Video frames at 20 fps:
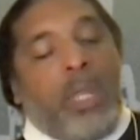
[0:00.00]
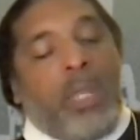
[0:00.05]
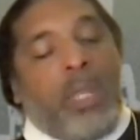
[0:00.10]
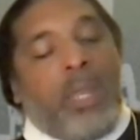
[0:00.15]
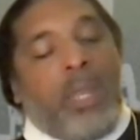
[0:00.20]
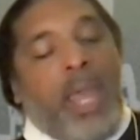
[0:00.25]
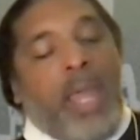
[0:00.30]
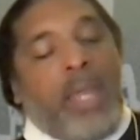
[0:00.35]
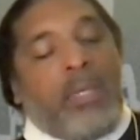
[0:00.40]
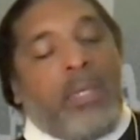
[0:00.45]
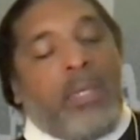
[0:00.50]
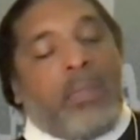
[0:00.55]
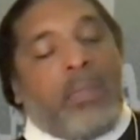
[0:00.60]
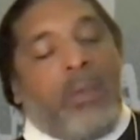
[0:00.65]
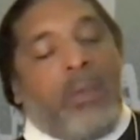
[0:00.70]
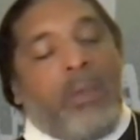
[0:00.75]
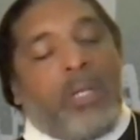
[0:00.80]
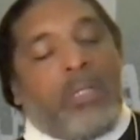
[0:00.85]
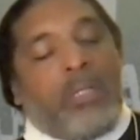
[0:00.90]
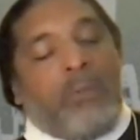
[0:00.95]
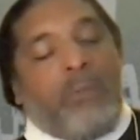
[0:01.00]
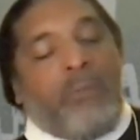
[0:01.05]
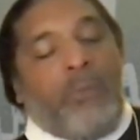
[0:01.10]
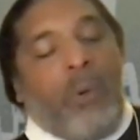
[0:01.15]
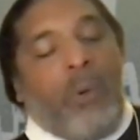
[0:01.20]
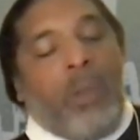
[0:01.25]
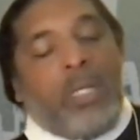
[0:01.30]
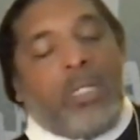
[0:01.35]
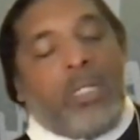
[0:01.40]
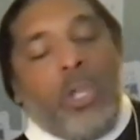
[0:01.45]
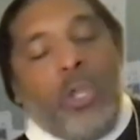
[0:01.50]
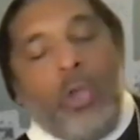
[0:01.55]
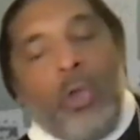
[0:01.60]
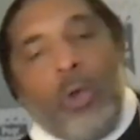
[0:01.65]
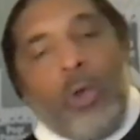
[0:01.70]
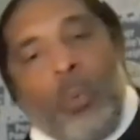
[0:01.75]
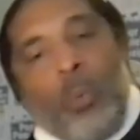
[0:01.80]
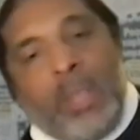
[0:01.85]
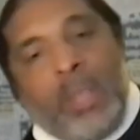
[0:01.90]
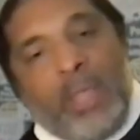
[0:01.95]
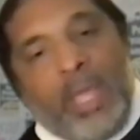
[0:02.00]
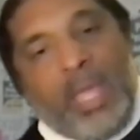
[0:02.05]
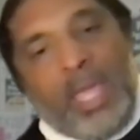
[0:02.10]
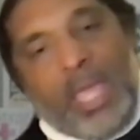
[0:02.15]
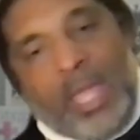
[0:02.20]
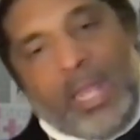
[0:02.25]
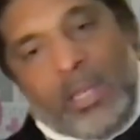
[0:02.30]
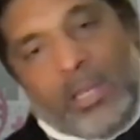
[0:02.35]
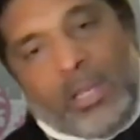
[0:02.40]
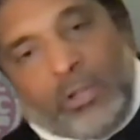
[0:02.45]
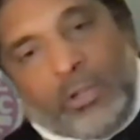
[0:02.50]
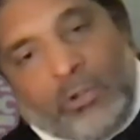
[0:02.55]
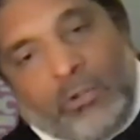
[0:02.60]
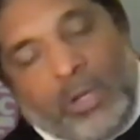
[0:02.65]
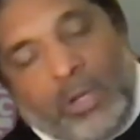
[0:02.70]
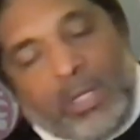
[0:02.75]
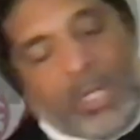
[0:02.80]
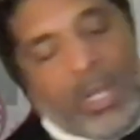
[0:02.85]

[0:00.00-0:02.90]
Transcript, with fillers: in the 1930s and 40s when the industries,